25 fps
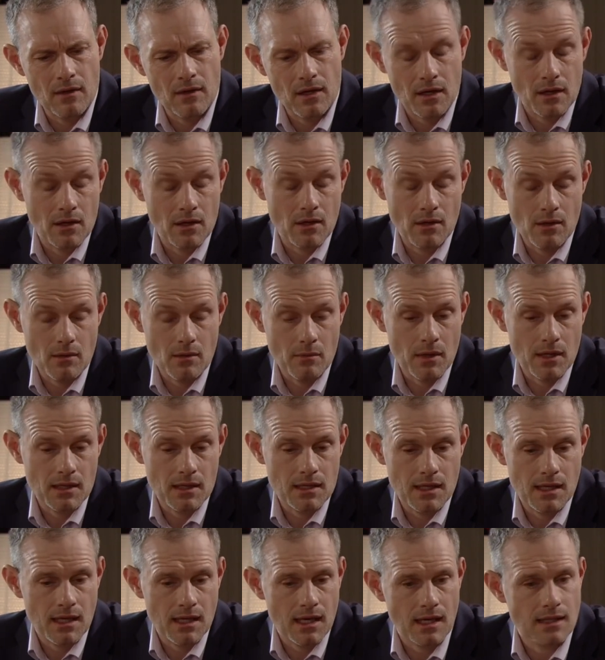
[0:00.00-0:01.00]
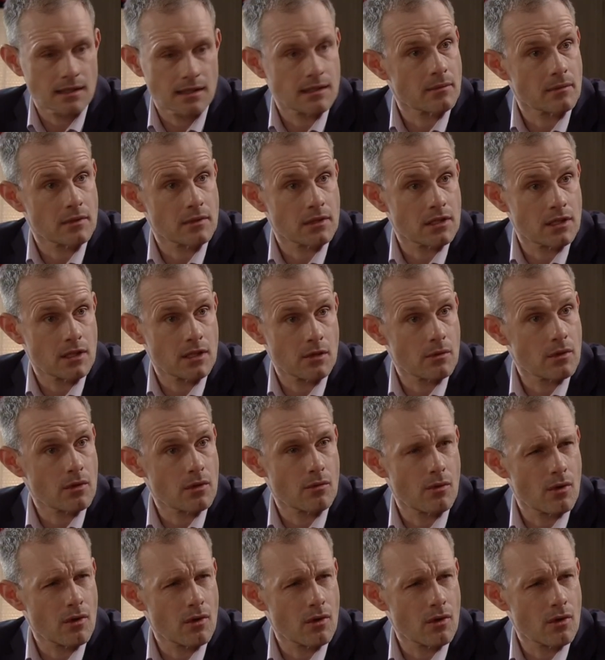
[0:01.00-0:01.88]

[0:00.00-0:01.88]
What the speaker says: don't know, you might think I had something to do with the